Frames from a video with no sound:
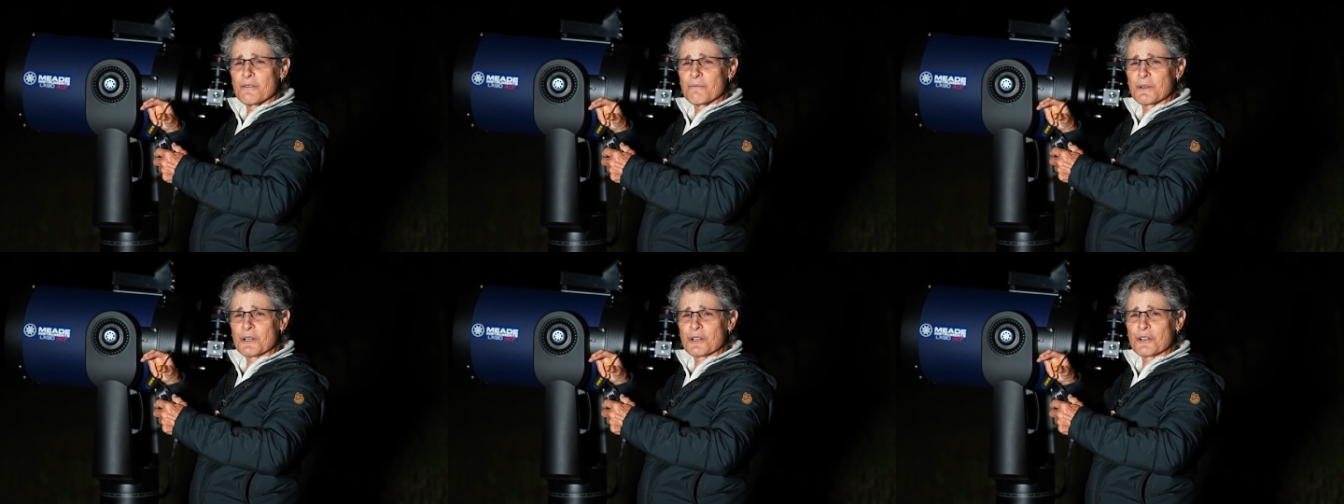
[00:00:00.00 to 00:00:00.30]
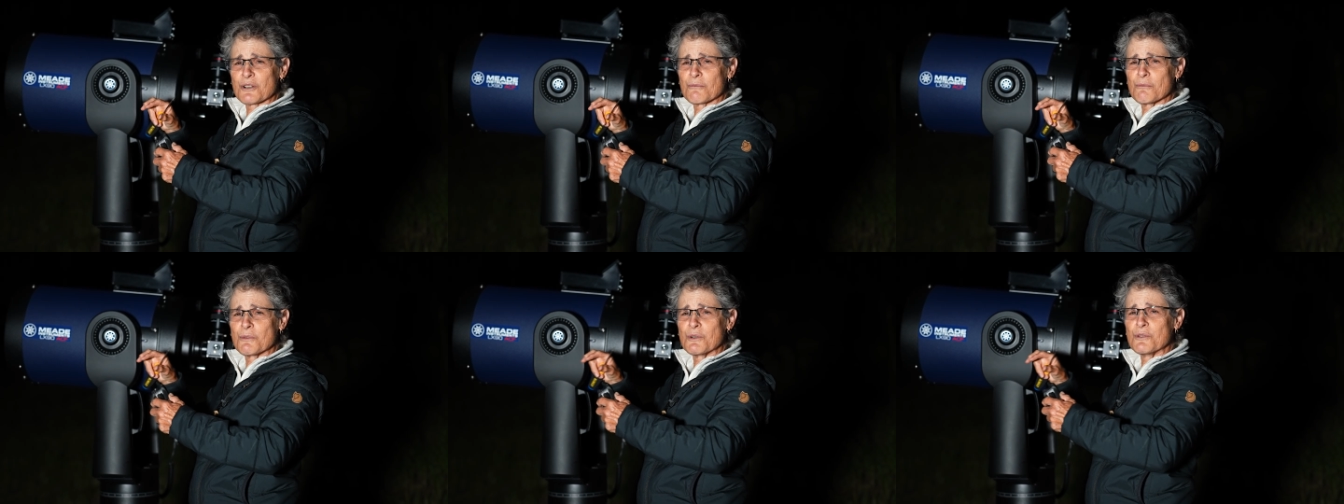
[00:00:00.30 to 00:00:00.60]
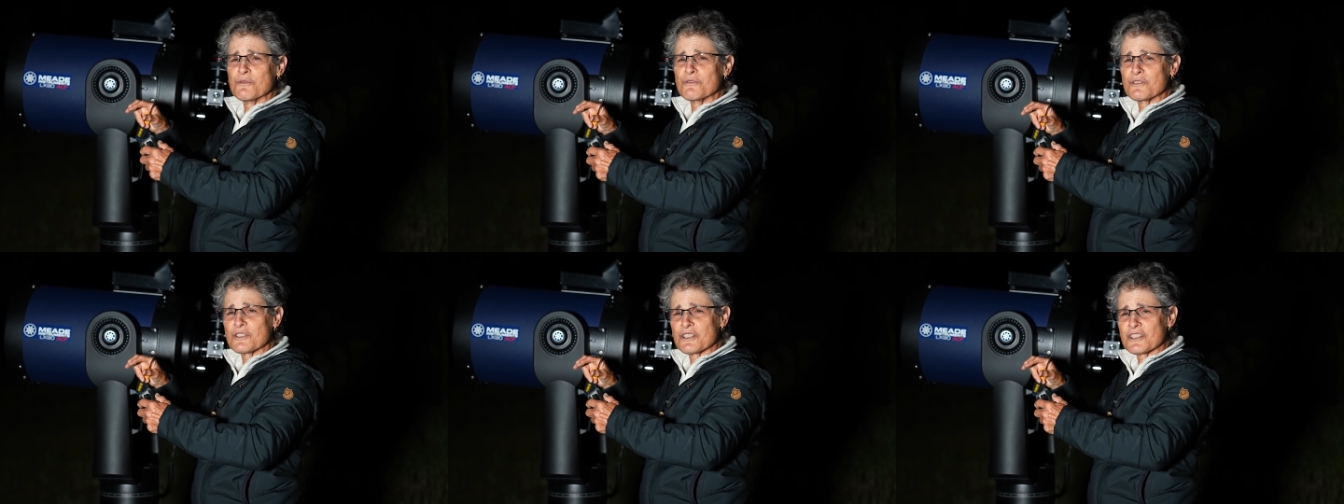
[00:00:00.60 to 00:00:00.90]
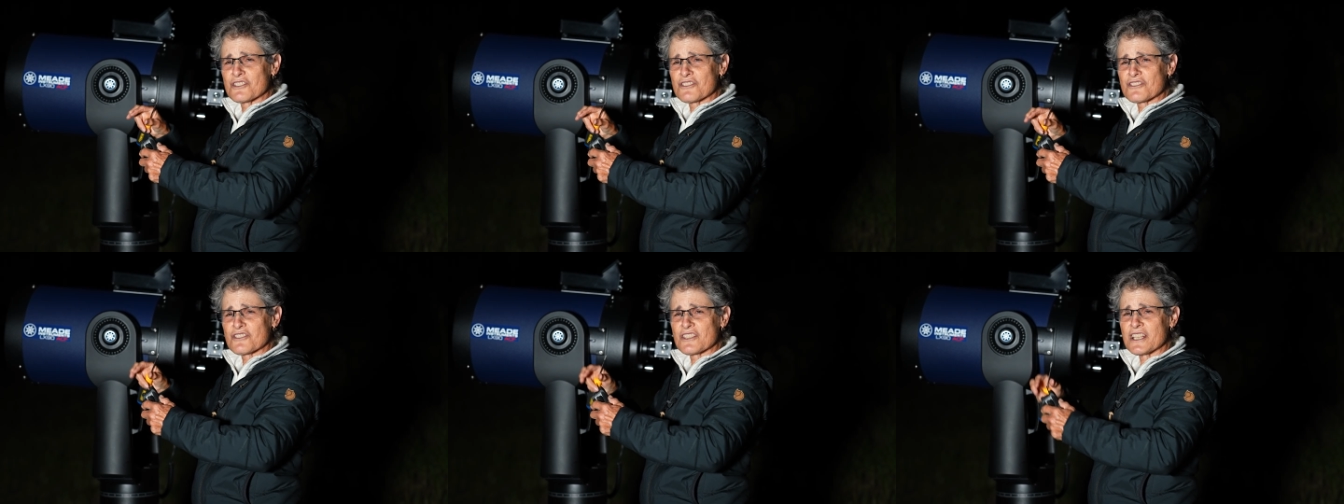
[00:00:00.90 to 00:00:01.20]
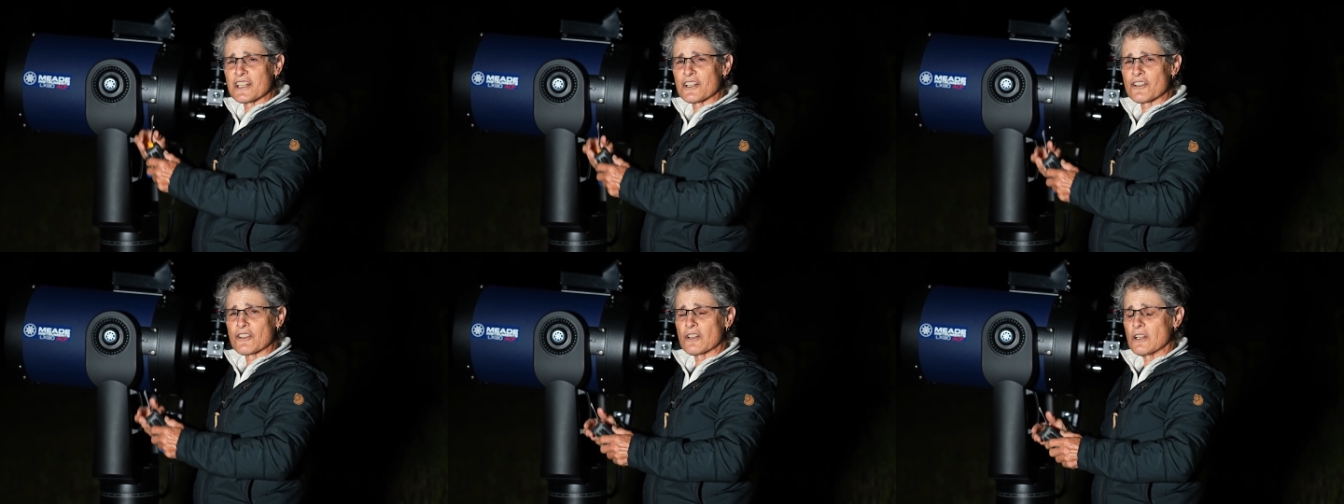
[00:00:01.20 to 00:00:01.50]
mirror moved to the
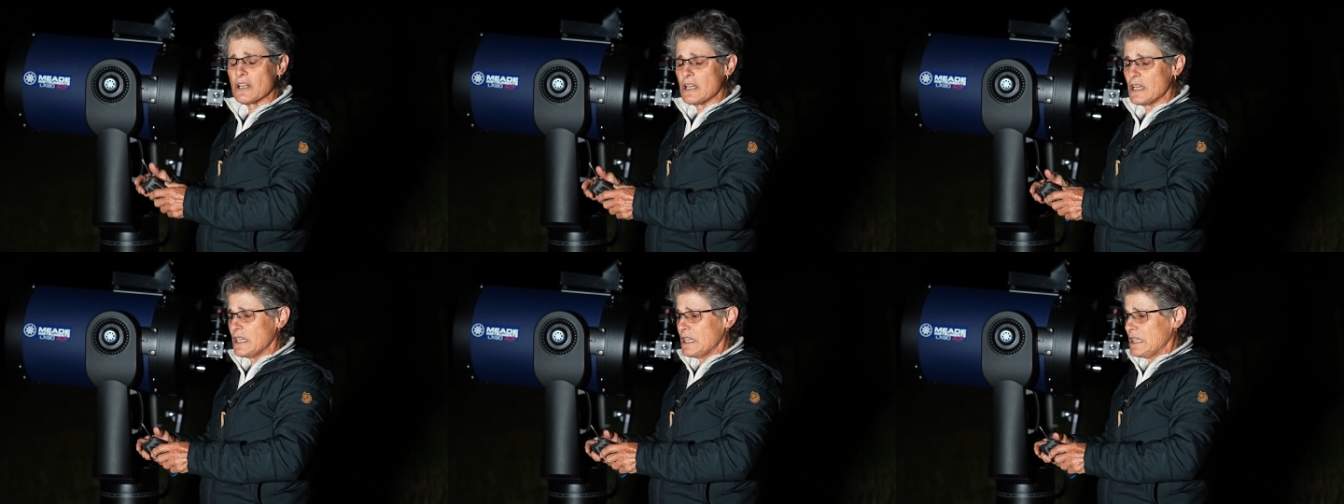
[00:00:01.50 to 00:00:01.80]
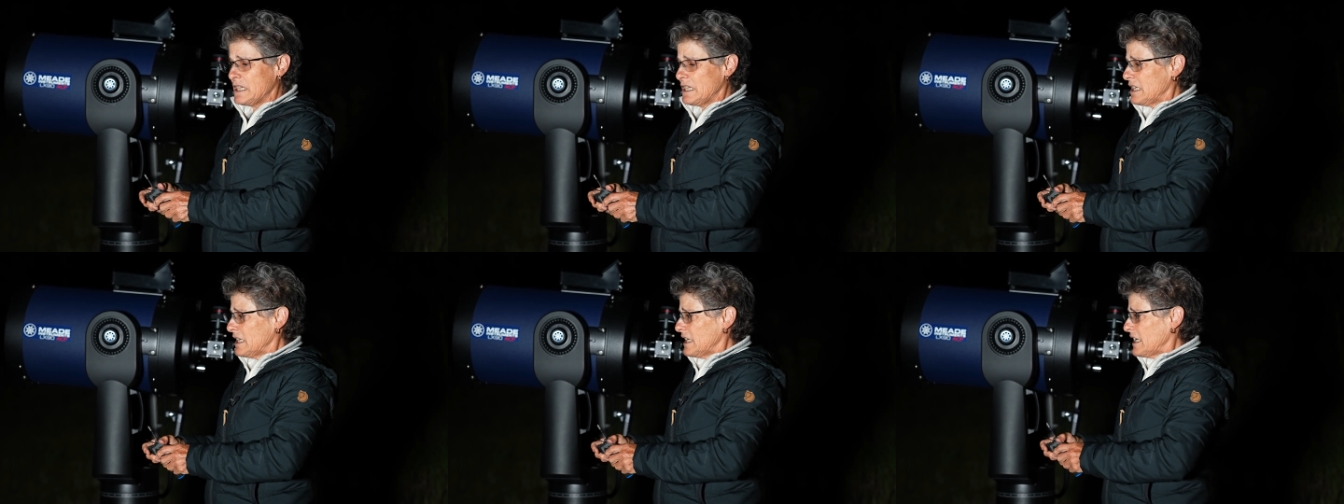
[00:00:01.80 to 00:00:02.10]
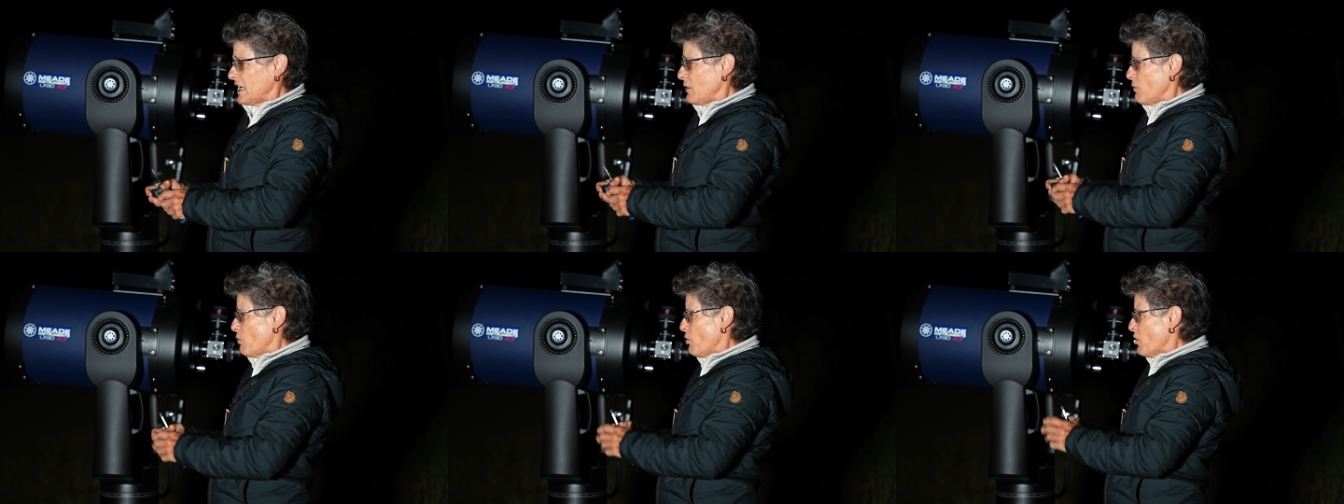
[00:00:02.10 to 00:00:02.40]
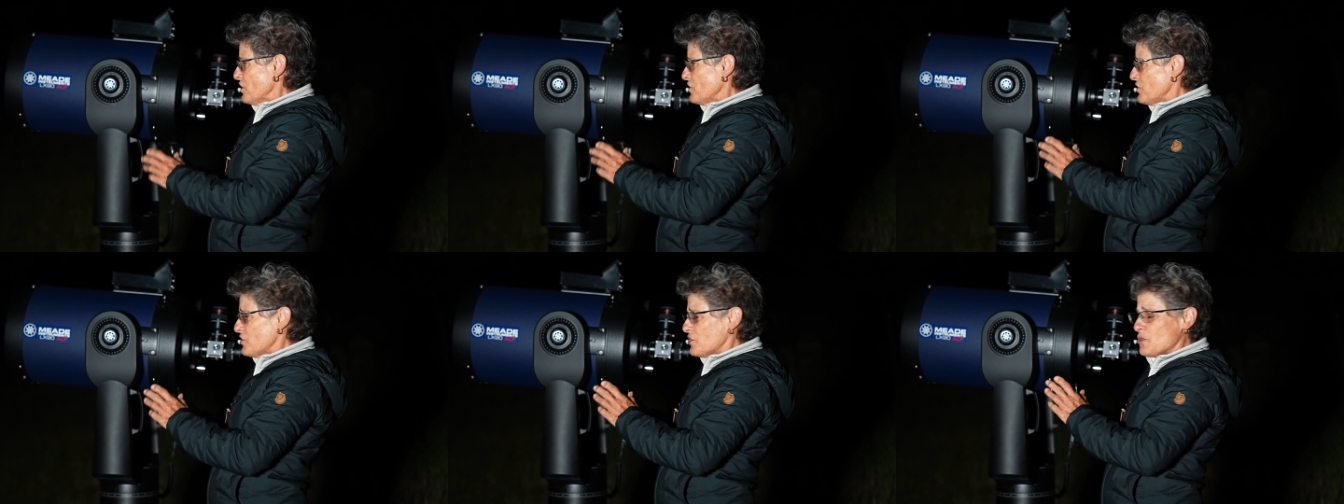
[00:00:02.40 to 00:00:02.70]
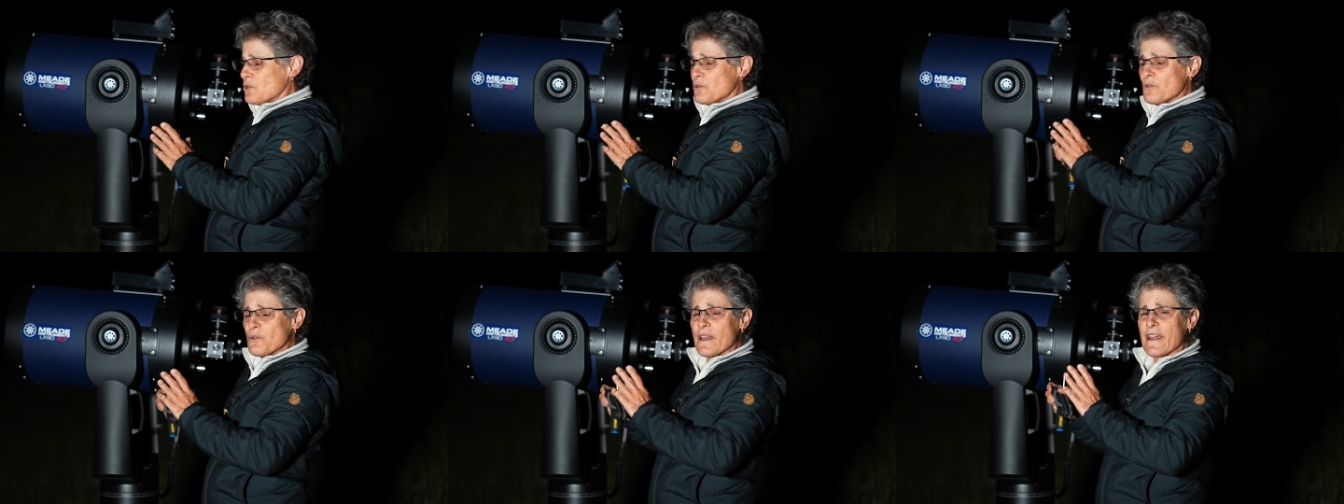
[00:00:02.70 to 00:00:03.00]
center and once you